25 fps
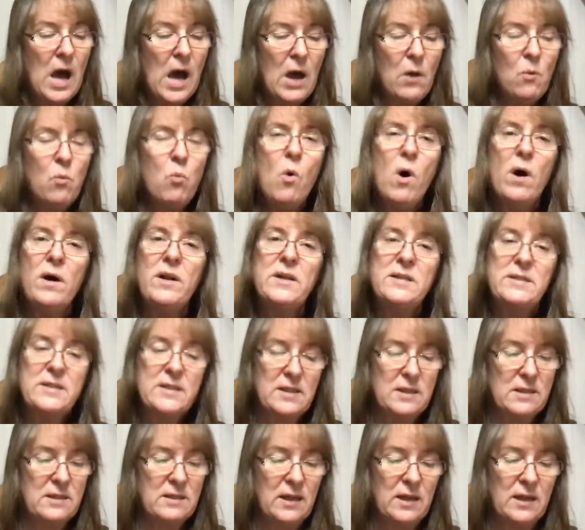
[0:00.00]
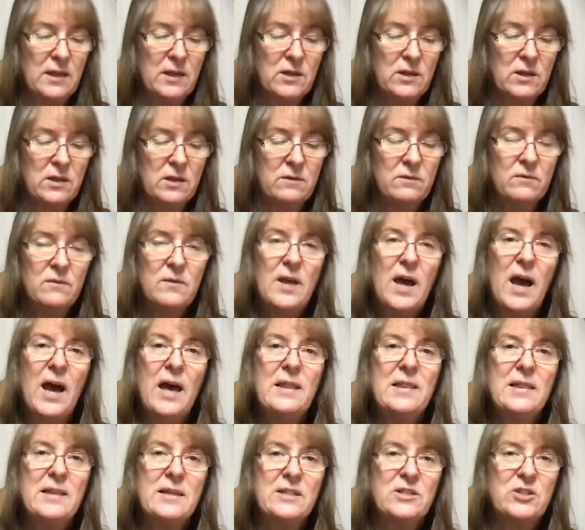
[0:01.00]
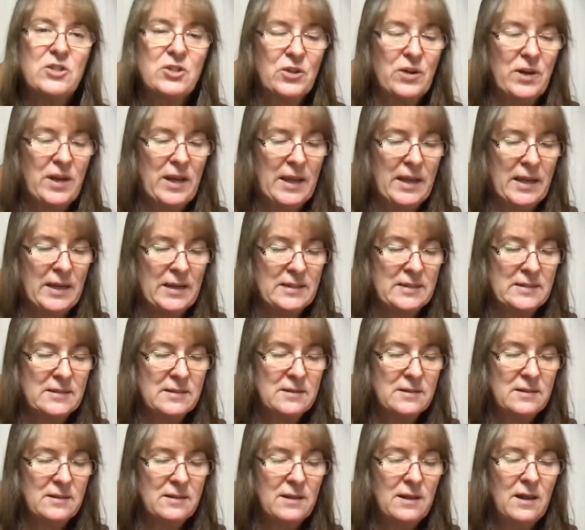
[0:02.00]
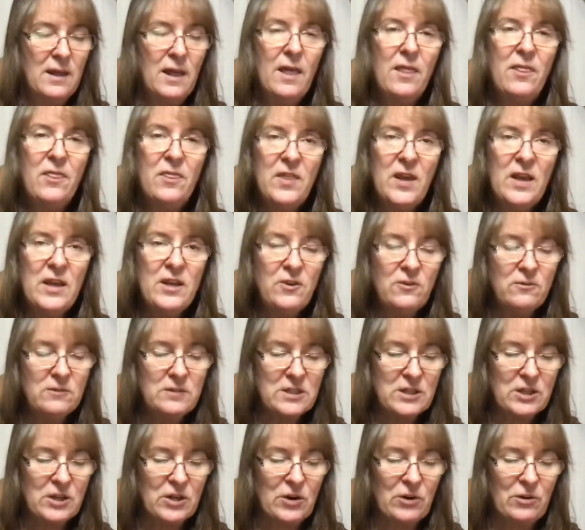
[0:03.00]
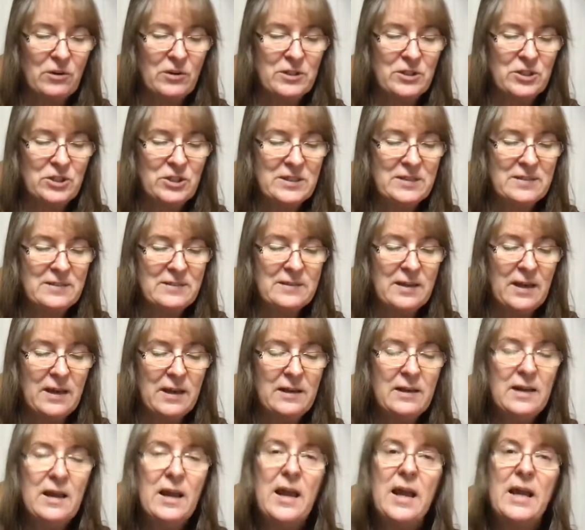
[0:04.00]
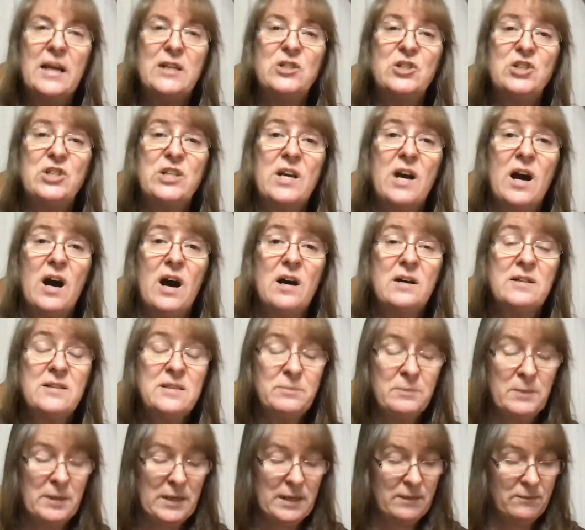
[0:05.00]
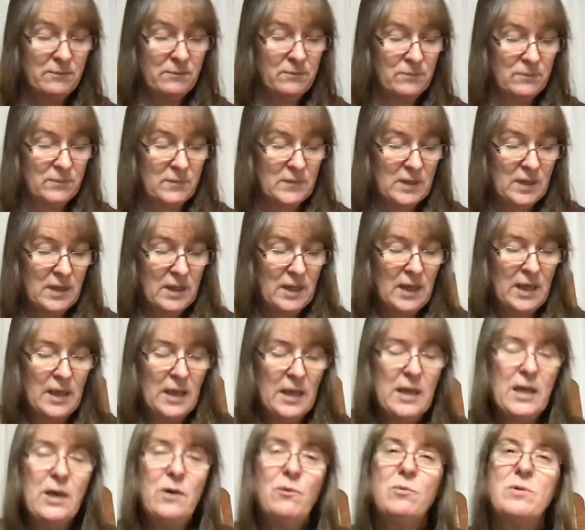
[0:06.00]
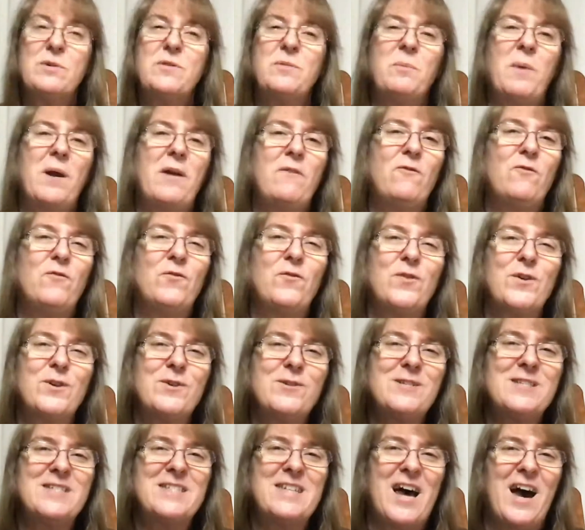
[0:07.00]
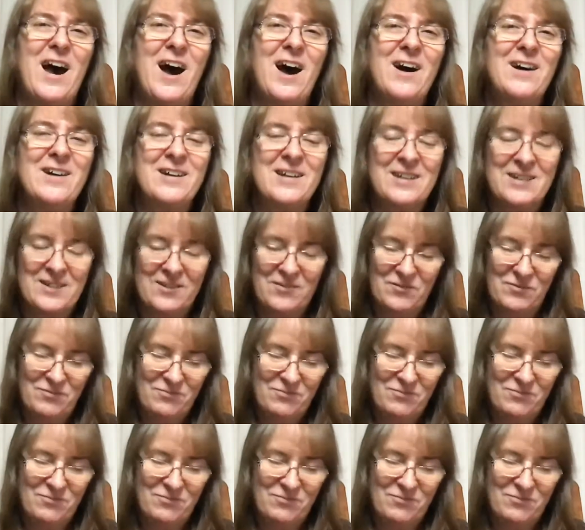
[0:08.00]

I wanted to thank her. I licked her hand. "Thank you, Dakota," she said, and she hugged me. It was my first hug.